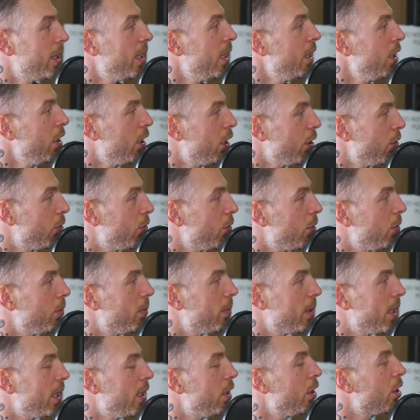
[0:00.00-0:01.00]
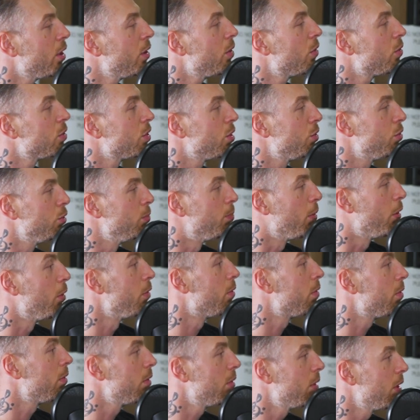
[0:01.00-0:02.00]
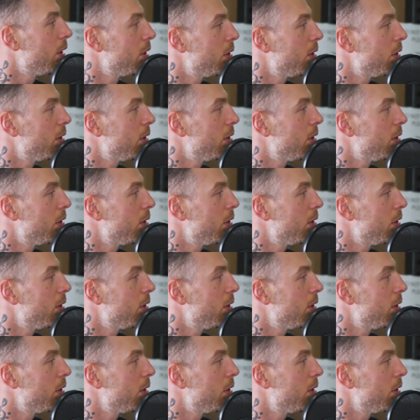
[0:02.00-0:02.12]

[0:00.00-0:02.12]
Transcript: Well, then you can do, but then you can also do both.